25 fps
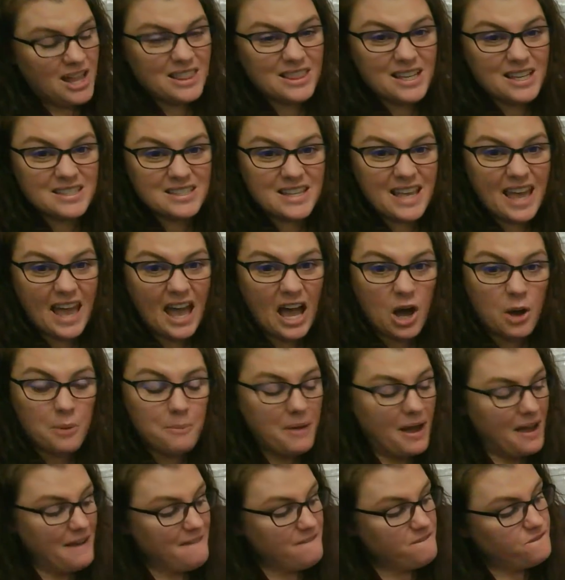Let's
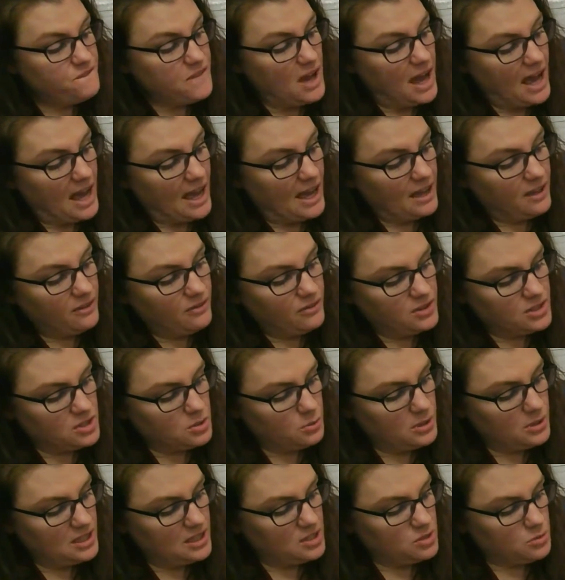count by 5
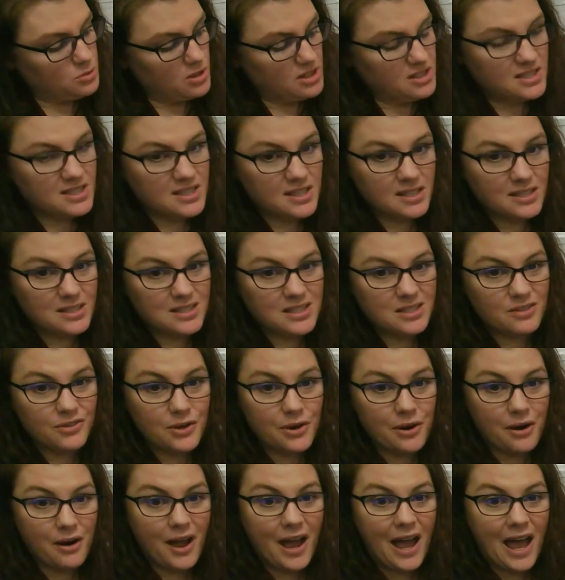till we get to our 6 to
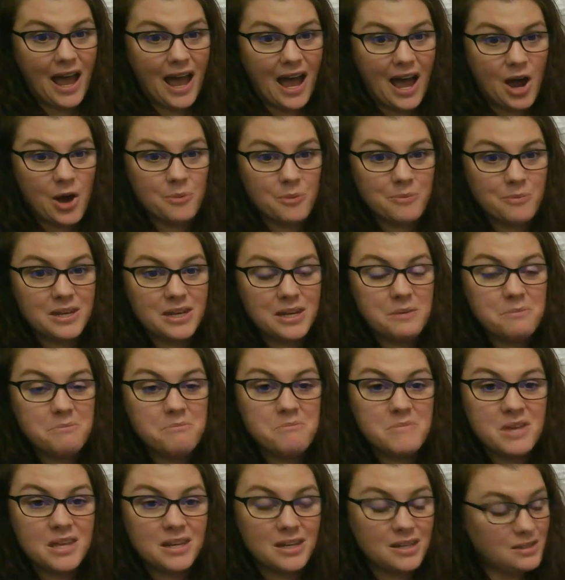figure out how many
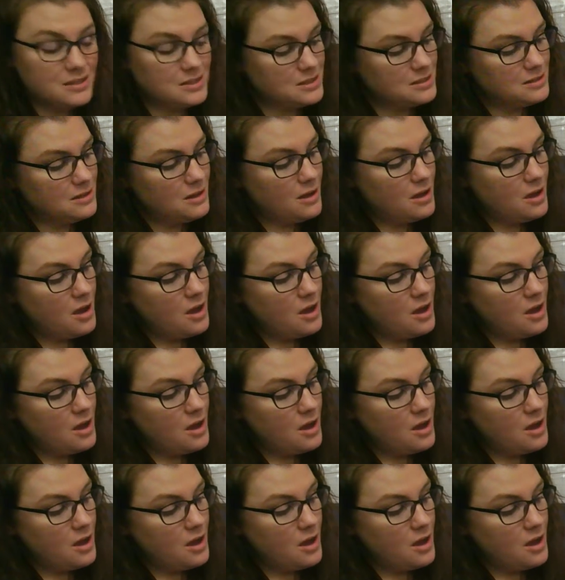minutes